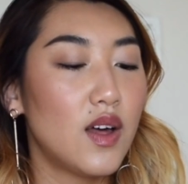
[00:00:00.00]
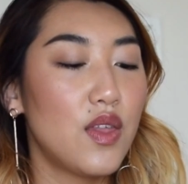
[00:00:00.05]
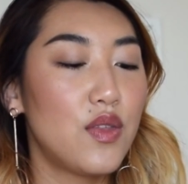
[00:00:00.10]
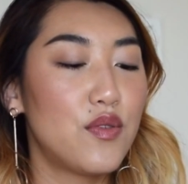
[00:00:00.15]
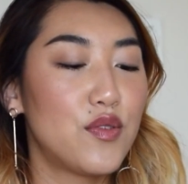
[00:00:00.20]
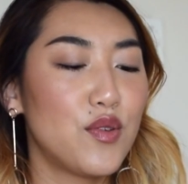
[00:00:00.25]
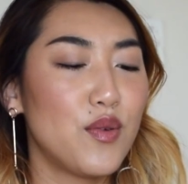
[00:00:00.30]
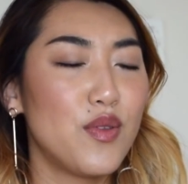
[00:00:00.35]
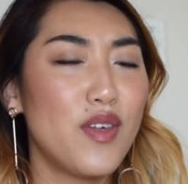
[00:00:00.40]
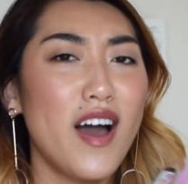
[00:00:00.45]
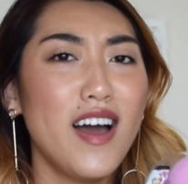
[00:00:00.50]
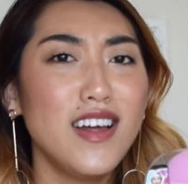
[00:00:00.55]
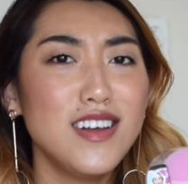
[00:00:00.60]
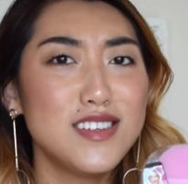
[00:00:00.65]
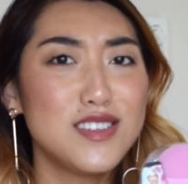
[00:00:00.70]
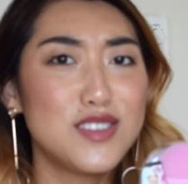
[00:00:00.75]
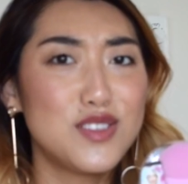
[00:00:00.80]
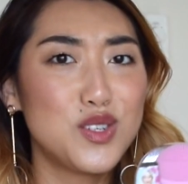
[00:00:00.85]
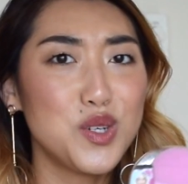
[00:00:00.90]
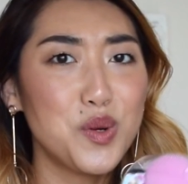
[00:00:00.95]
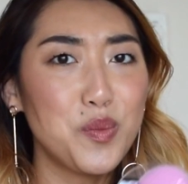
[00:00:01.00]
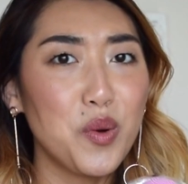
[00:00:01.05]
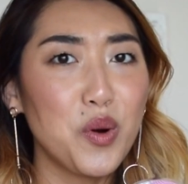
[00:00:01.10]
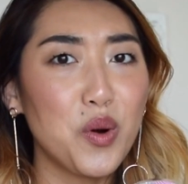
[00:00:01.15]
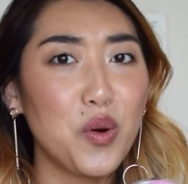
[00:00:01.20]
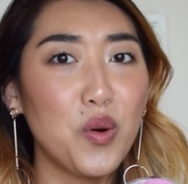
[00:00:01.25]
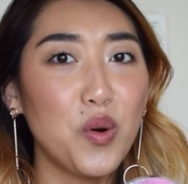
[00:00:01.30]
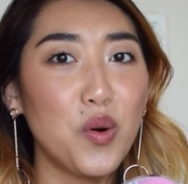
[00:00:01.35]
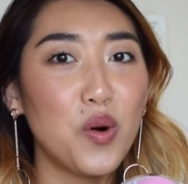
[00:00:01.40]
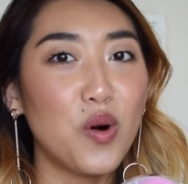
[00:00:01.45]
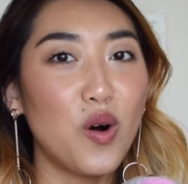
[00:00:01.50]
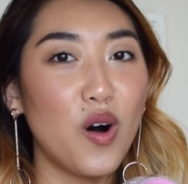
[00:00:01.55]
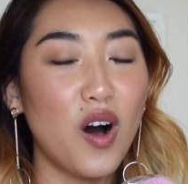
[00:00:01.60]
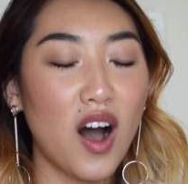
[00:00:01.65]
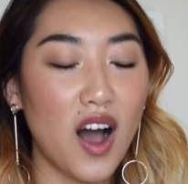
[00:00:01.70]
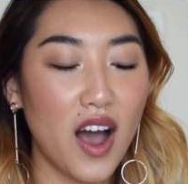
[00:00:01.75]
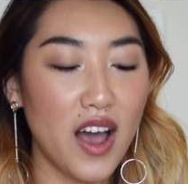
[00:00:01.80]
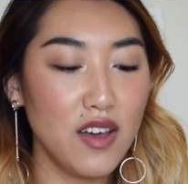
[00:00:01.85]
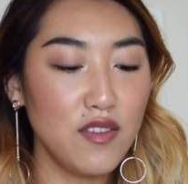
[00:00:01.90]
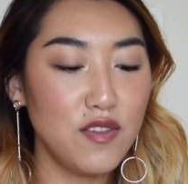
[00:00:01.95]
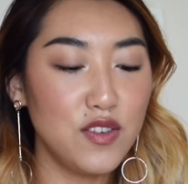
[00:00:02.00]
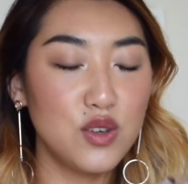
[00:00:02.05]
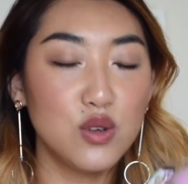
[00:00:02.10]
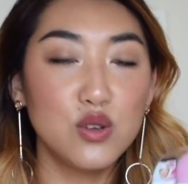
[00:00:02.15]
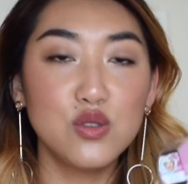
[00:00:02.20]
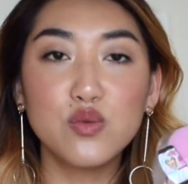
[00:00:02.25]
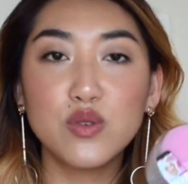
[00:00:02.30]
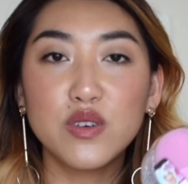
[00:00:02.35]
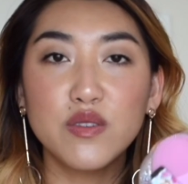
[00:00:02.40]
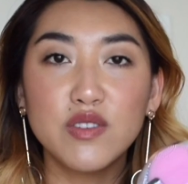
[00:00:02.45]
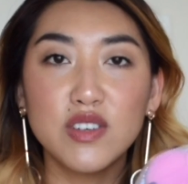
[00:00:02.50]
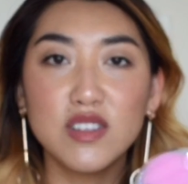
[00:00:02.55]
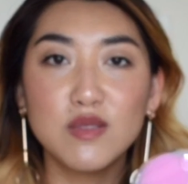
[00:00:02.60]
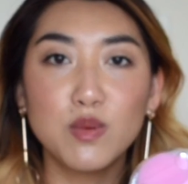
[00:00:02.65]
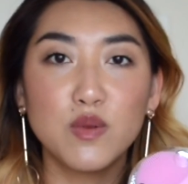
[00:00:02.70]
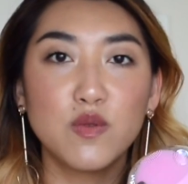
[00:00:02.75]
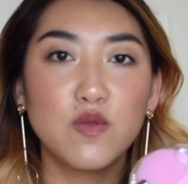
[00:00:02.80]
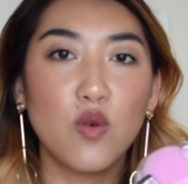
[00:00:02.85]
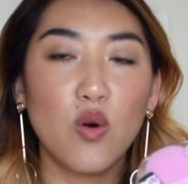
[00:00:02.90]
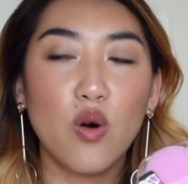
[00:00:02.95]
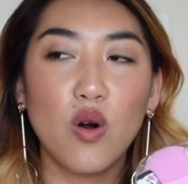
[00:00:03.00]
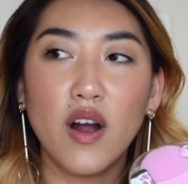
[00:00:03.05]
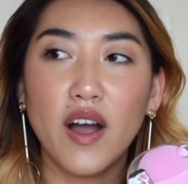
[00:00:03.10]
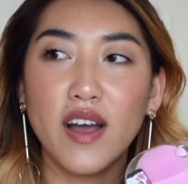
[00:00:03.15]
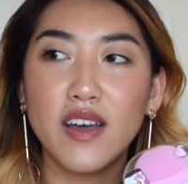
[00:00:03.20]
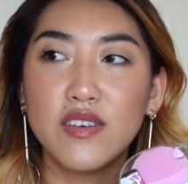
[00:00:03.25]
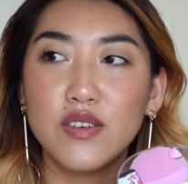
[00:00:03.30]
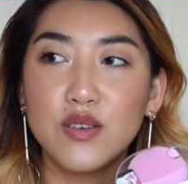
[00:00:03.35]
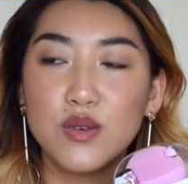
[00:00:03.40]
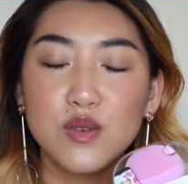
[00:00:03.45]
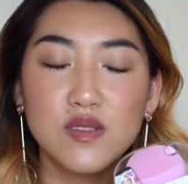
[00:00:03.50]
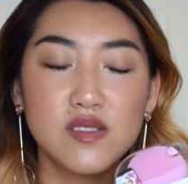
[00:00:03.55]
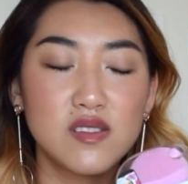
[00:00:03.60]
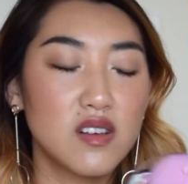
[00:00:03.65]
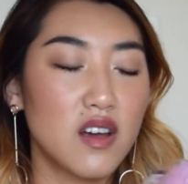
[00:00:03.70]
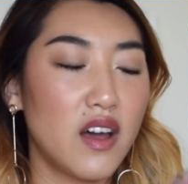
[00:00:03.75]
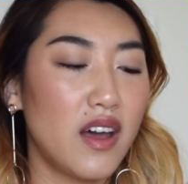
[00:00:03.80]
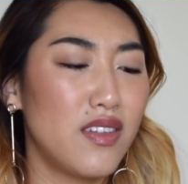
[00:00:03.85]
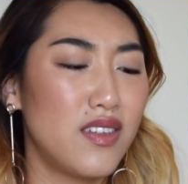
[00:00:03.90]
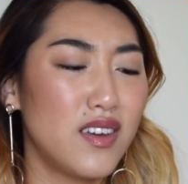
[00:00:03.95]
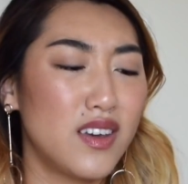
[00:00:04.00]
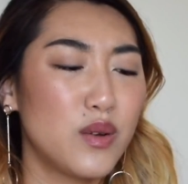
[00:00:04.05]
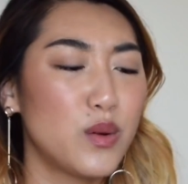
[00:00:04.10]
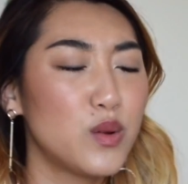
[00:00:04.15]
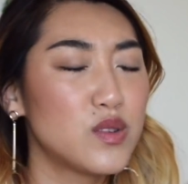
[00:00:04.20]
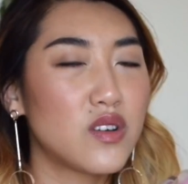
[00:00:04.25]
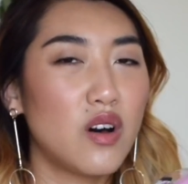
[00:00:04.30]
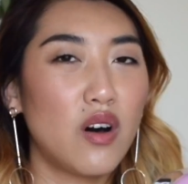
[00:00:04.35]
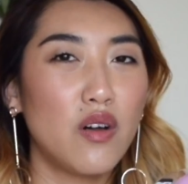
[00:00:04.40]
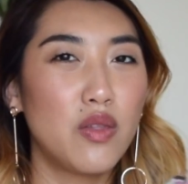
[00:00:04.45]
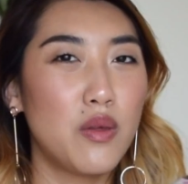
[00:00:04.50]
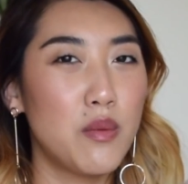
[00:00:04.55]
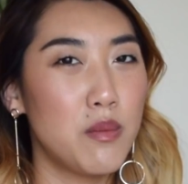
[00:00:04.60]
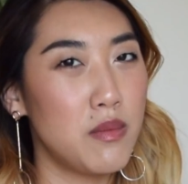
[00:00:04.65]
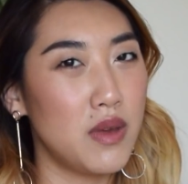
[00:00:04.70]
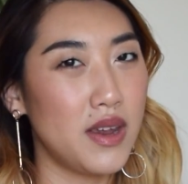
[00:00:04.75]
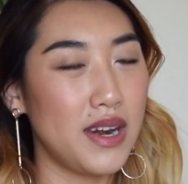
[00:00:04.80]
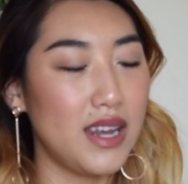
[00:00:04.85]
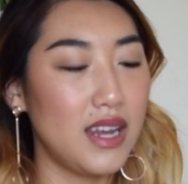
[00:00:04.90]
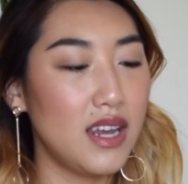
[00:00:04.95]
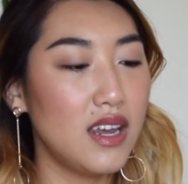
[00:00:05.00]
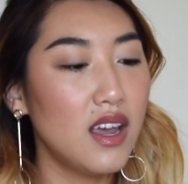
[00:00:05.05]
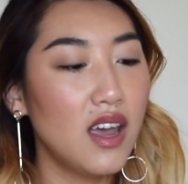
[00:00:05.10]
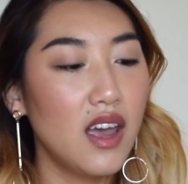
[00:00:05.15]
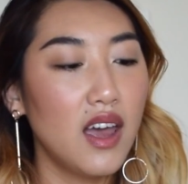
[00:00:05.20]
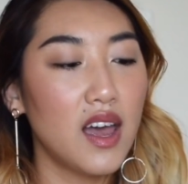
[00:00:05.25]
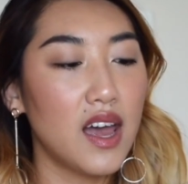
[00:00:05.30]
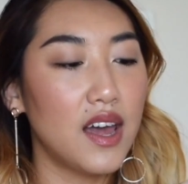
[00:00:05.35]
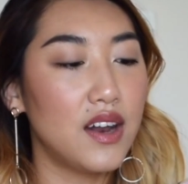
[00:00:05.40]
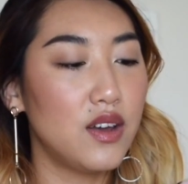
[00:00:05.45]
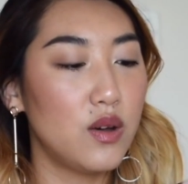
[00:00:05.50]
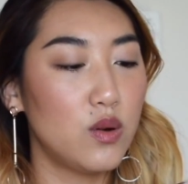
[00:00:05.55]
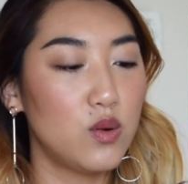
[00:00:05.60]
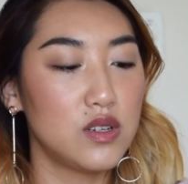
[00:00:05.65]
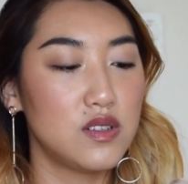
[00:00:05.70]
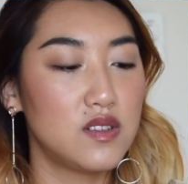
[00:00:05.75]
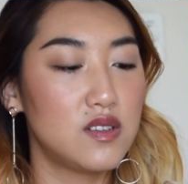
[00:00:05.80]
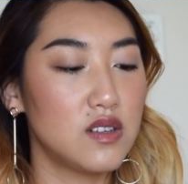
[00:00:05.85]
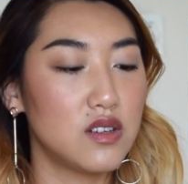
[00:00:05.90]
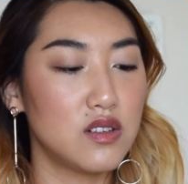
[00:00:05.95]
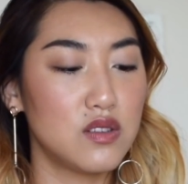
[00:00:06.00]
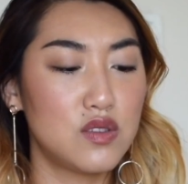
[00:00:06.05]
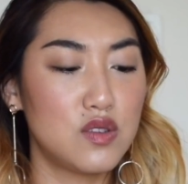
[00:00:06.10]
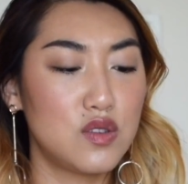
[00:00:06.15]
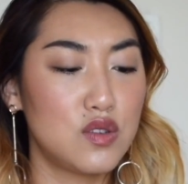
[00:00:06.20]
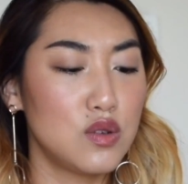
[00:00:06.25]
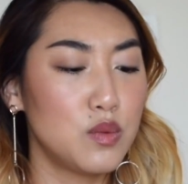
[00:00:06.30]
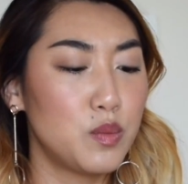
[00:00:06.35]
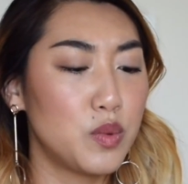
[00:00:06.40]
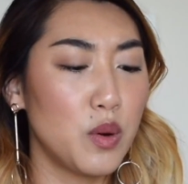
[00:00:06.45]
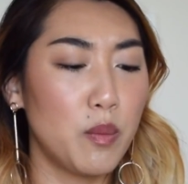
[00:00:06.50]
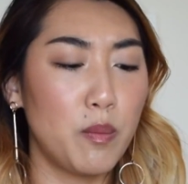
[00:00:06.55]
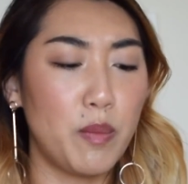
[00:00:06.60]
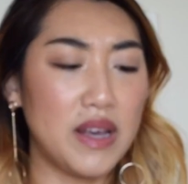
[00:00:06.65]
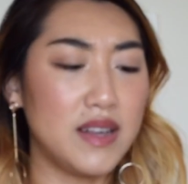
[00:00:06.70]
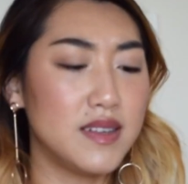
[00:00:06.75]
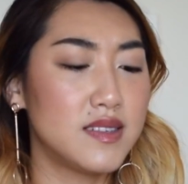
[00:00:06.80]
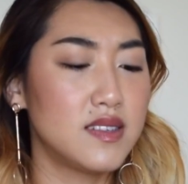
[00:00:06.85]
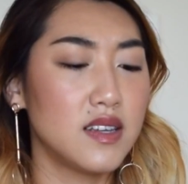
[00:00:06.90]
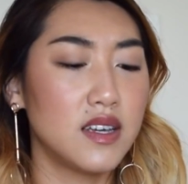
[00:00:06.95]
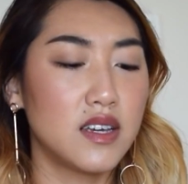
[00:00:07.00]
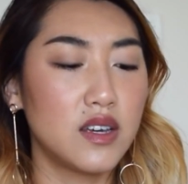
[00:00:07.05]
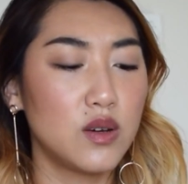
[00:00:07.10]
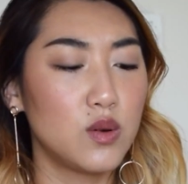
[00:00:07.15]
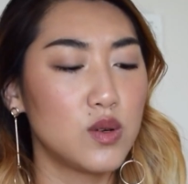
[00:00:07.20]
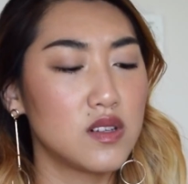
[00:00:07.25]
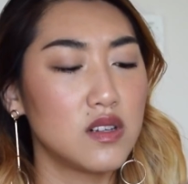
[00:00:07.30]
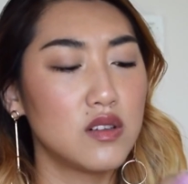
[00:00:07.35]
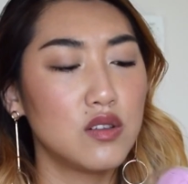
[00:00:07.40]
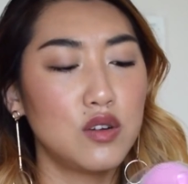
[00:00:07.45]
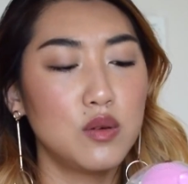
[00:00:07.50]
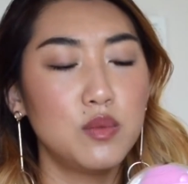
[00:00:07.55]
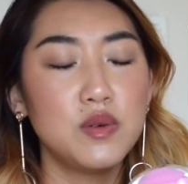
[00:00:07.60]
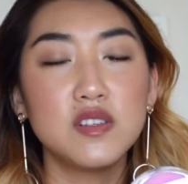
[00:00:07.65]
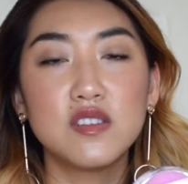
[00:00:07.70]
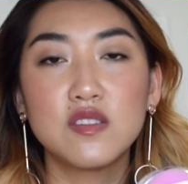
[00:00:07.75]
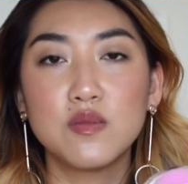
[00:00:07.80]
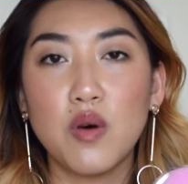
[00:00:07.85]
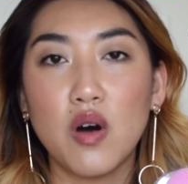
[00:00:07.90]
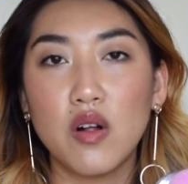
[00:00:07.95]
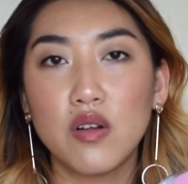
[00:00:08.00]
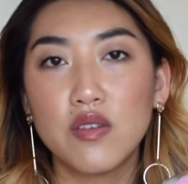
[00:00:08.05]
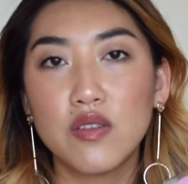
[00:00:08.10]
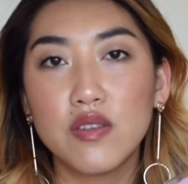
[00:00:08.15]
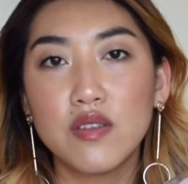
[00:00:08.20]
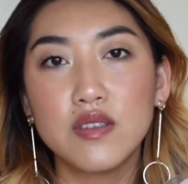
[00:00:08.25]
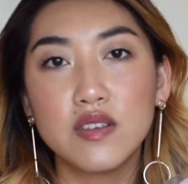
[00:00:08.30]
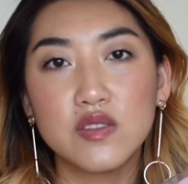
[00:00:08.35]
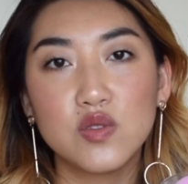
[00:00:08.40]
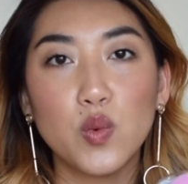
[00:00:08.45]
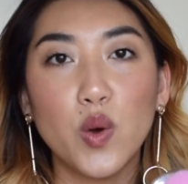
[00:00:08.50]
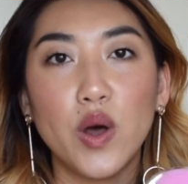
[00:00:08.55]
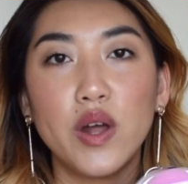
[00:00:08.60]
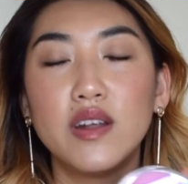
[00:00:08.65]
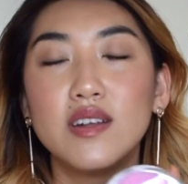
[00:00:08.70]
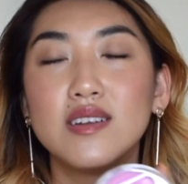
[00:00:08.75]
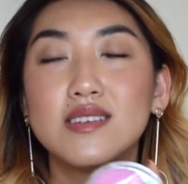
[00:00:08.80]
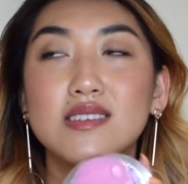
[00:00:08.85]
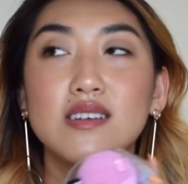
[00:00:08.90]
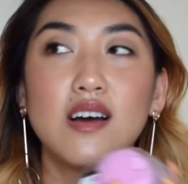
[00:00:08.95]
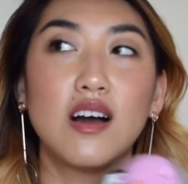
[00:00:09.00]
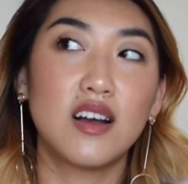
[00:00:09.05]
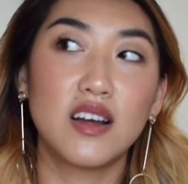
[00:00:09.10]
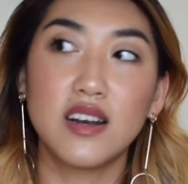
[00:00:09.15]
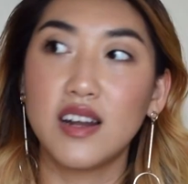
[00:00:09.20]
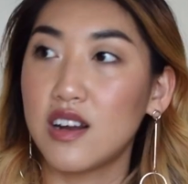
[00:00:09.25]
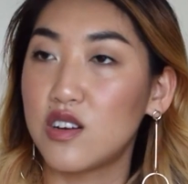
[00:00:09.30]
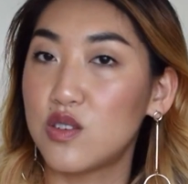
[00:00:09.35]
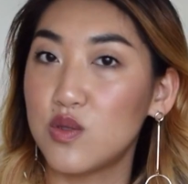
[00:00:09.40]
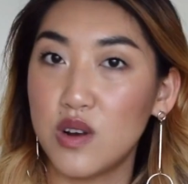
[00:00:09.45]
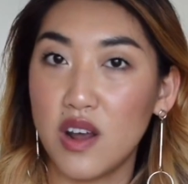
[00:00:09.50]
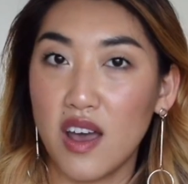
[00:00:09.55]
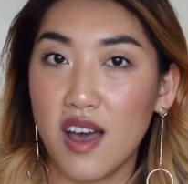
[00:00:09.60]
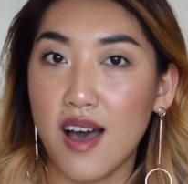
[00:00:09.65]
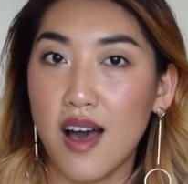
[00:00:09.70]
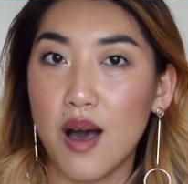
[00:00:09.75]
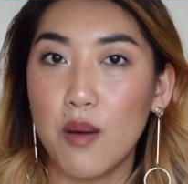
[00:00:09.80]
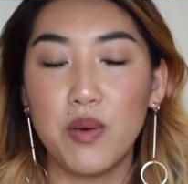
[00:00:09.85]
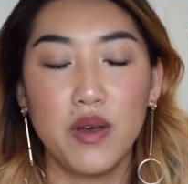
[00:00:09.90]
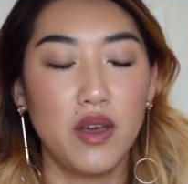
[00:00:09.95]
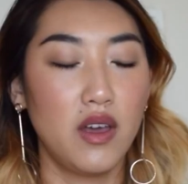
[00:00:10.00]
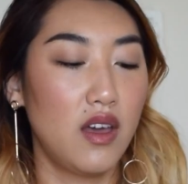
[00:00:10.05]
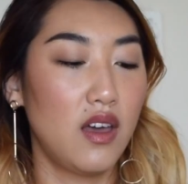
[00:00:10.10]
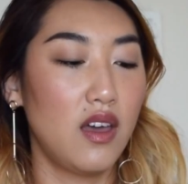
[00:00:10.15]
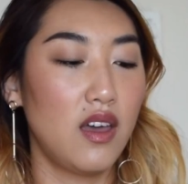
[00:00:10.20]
So that is super cool. I've used one of these before. I think it was called the Mini, and it was super basic. It was a little bit smaller than this one. It did not connect to an app.